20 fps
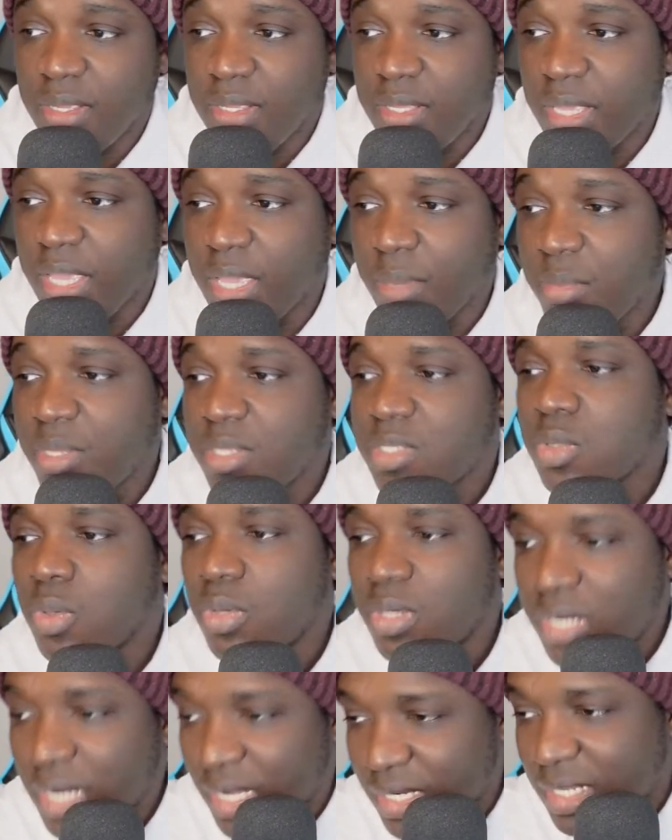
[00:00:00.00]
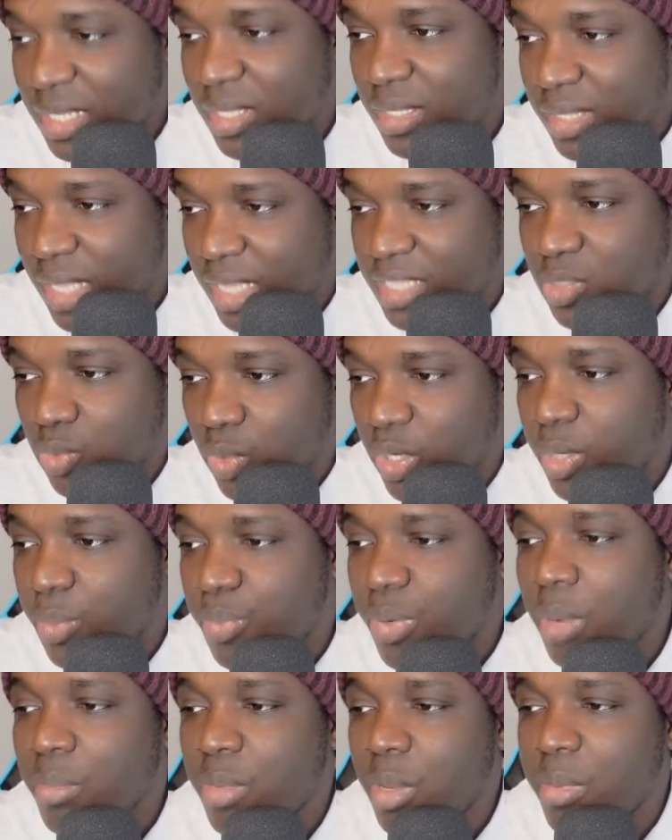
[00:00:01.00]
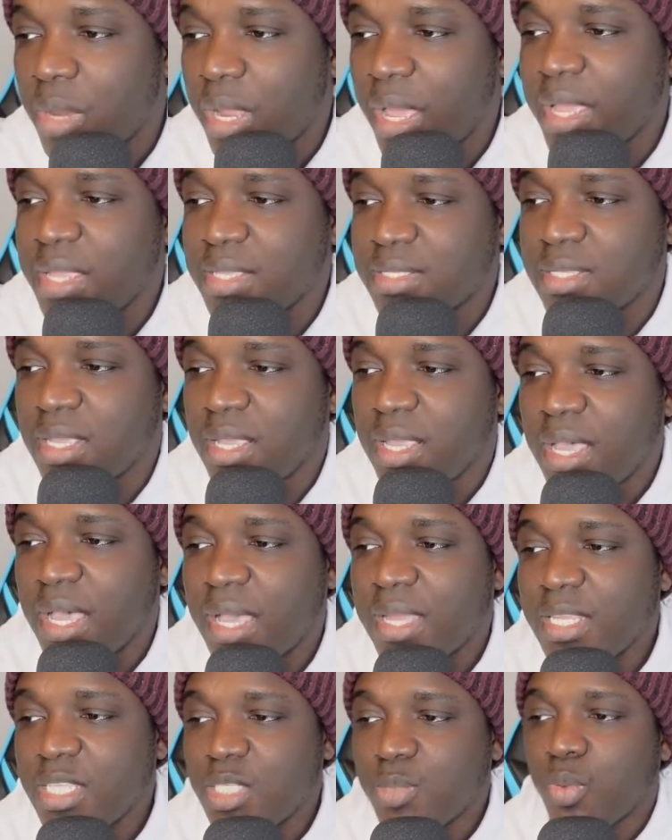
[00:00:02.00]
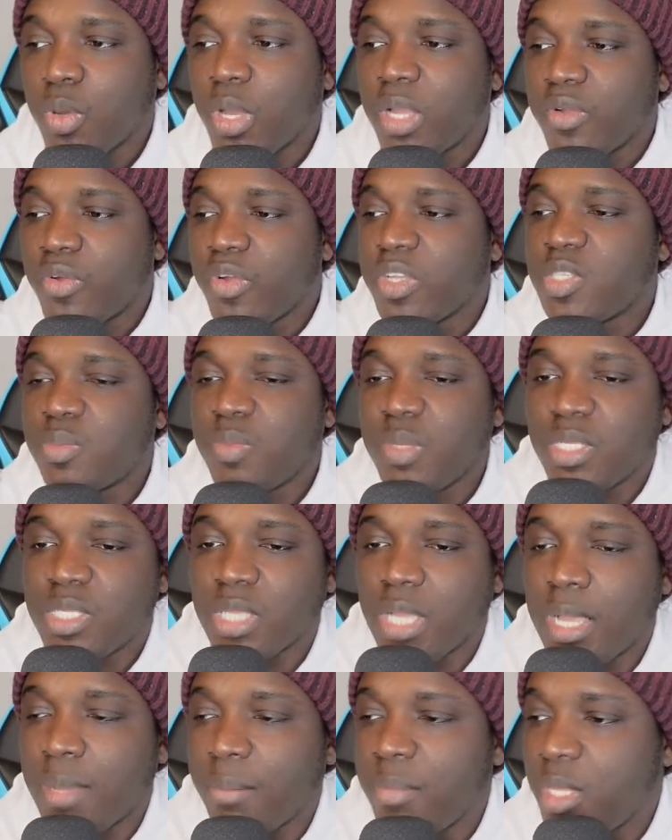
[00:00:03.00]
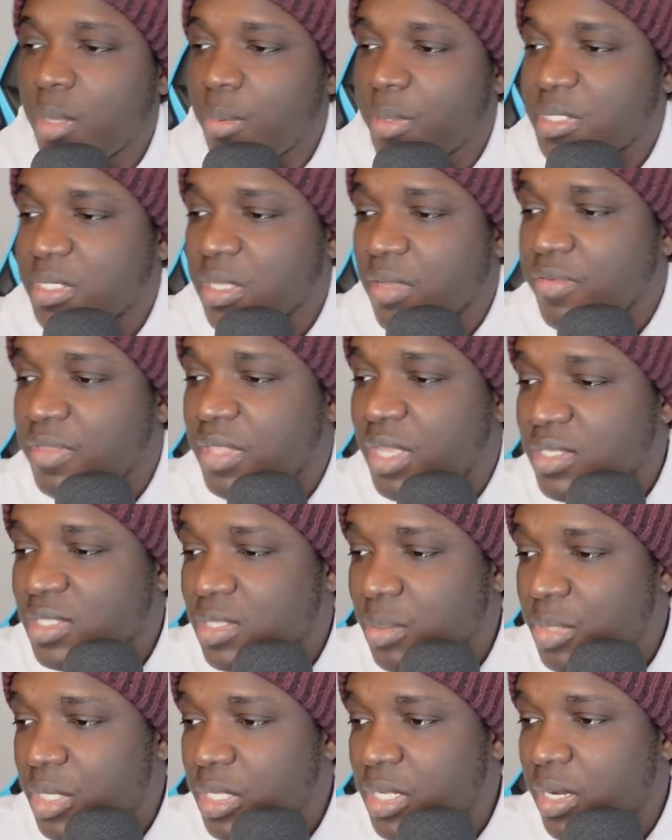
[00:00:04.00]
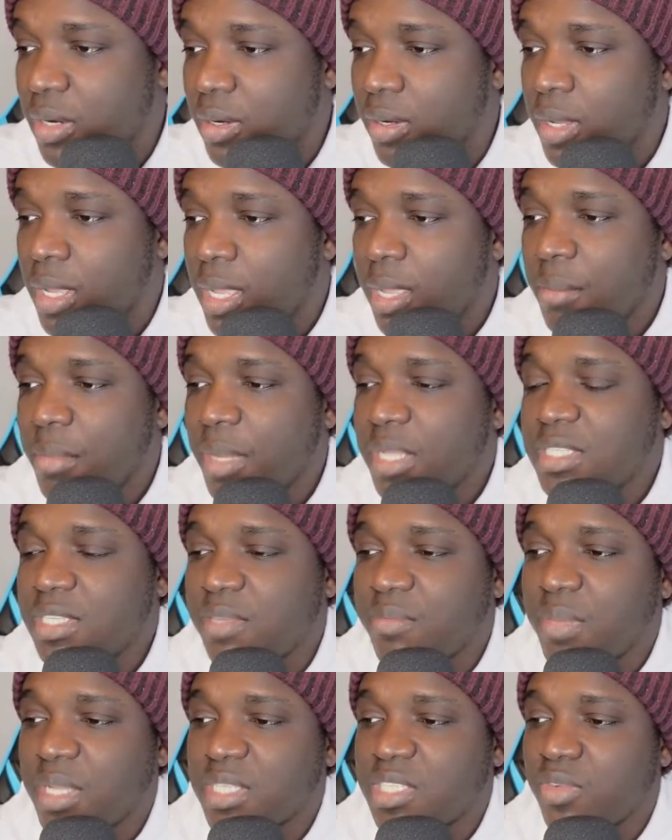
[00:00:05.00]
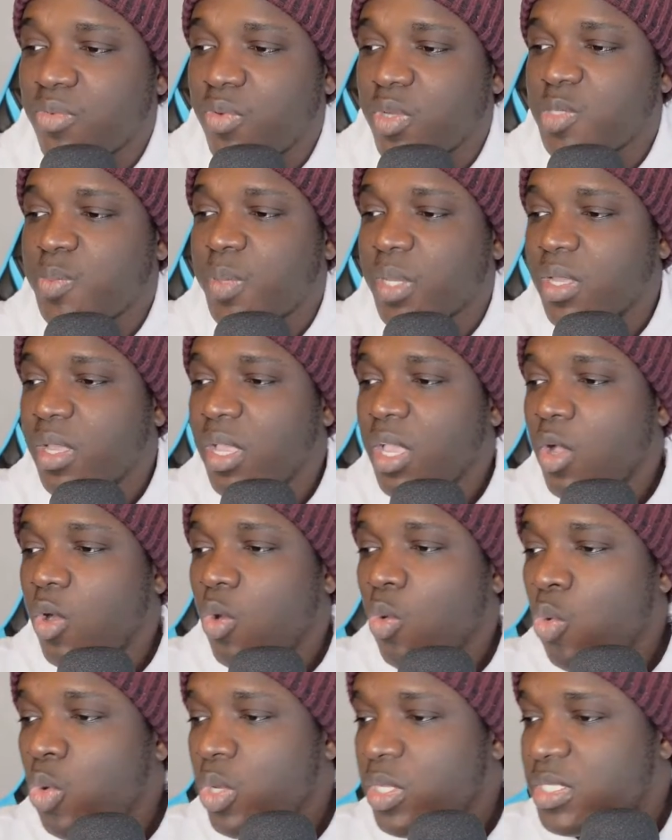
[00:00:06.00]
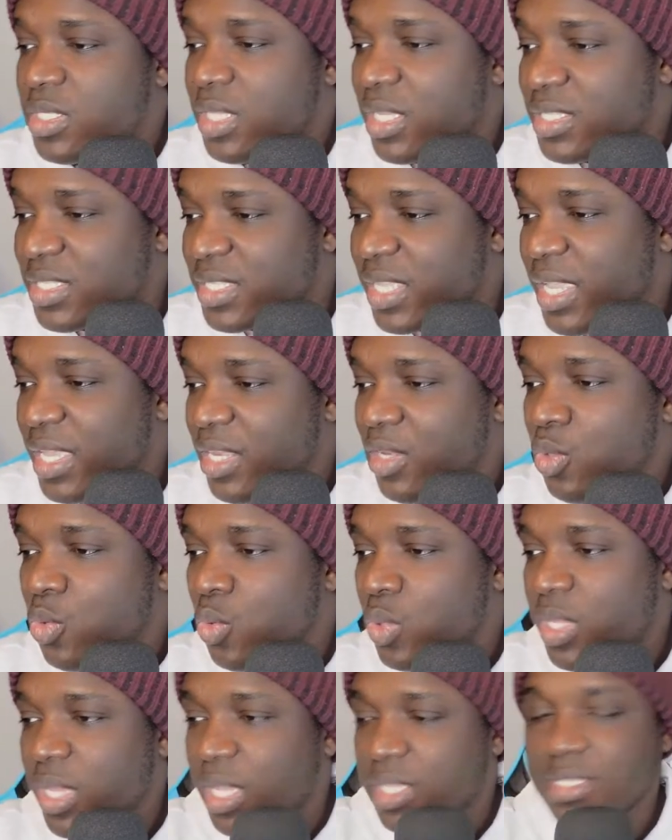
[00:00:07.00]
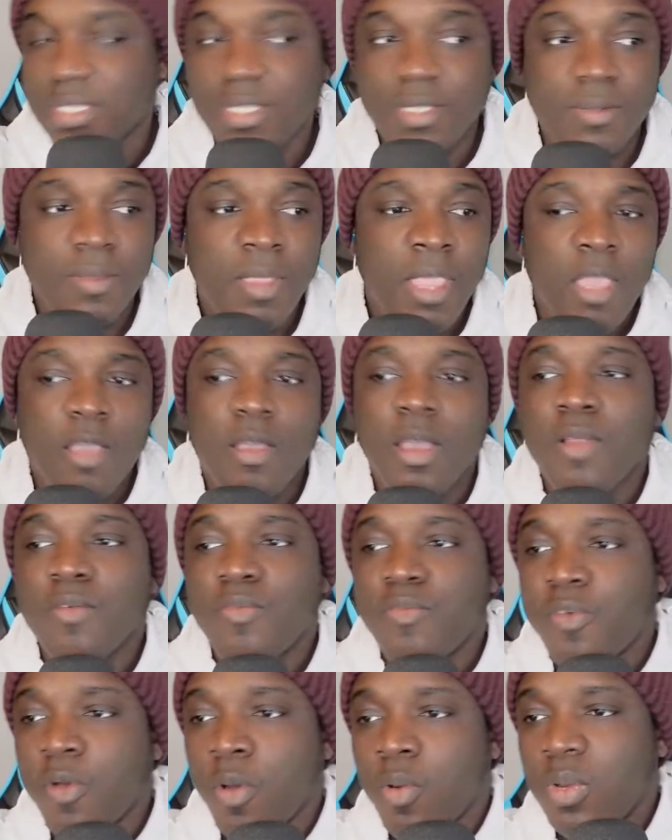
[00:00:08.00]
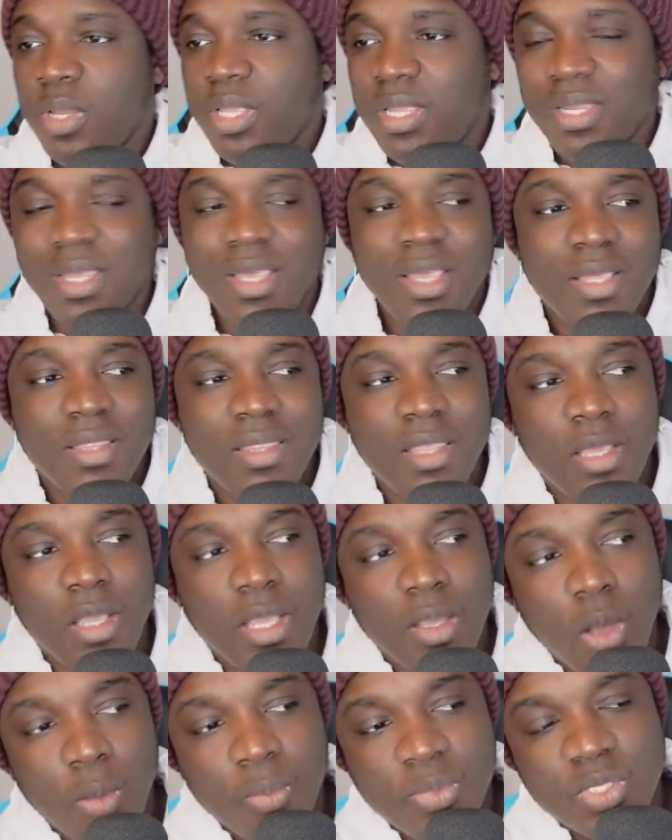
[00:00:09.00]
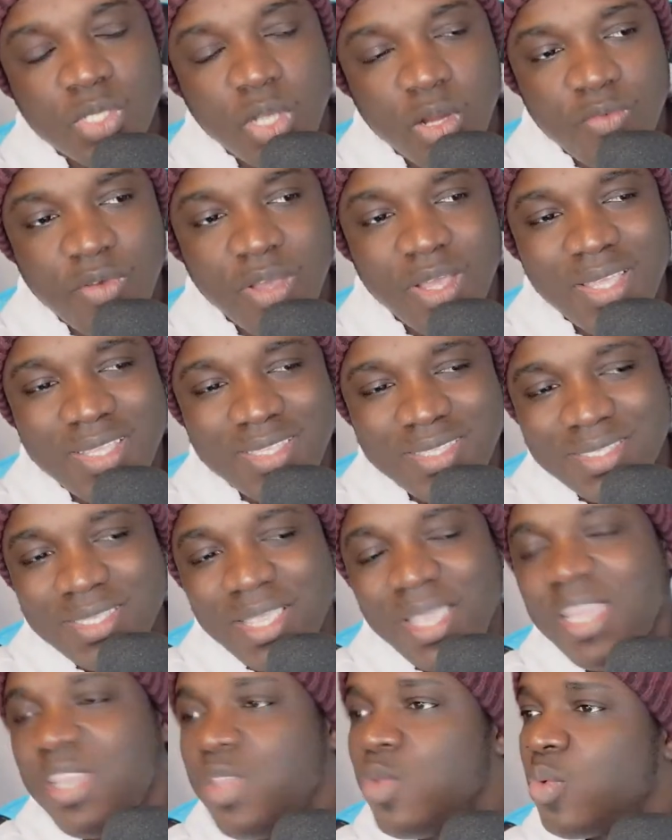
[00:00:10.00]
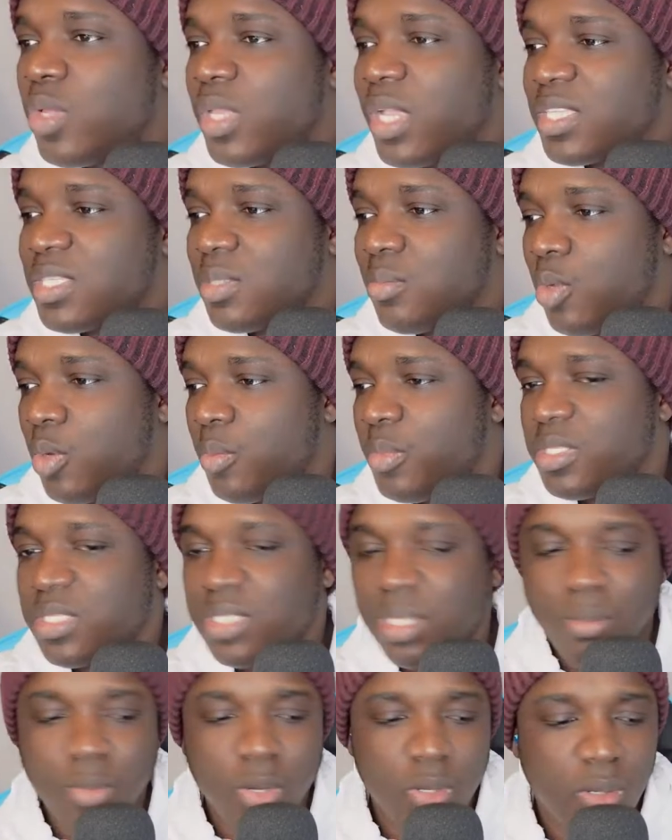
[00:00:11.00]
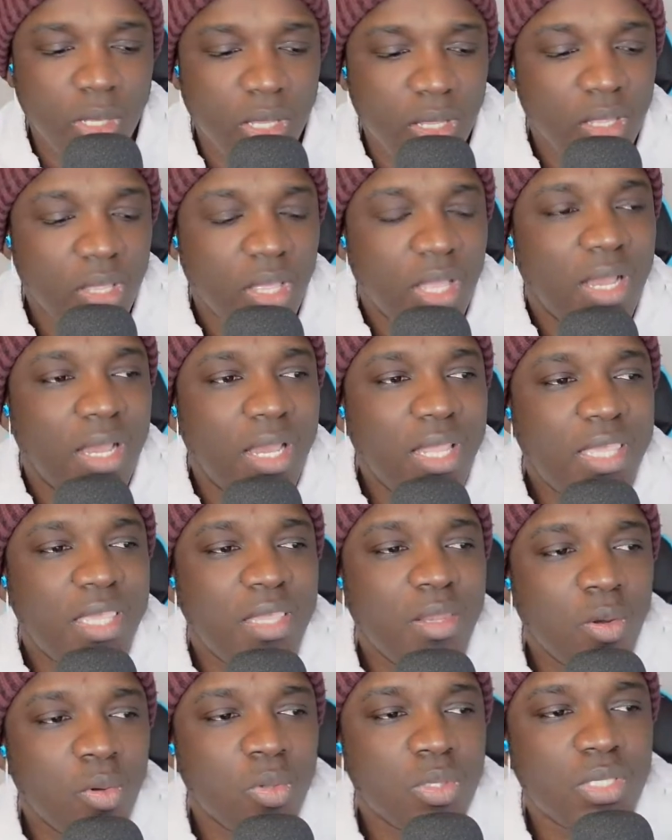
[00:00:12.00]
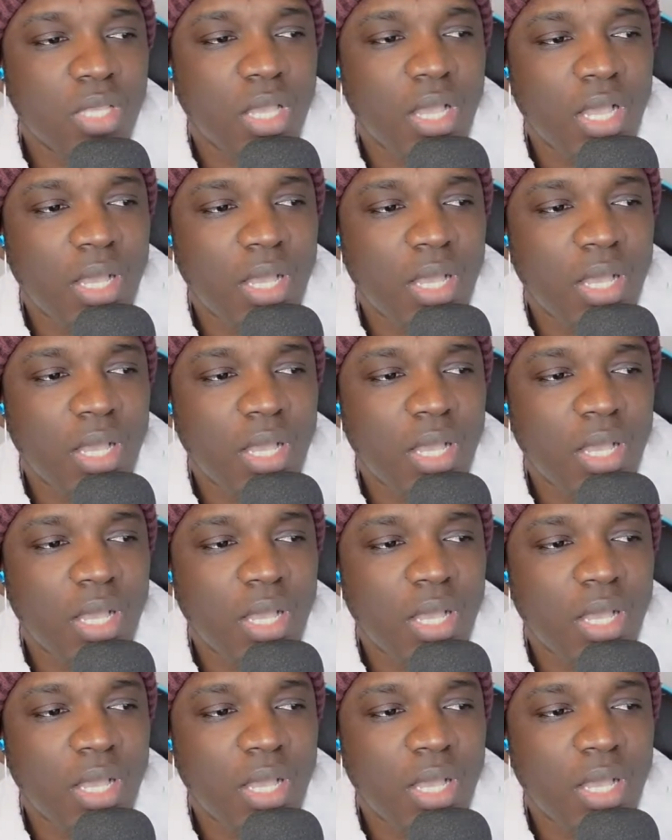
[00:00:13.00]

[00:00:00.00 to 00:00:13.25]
You get me? So that's where the problem lies at this point. Chris Smith, big of yourself. Thanks for being here. Massive, massive respect. Who is saying Newcastle? While Fowling, the observer, is saying Newcastle, but Mr. Butler licking out,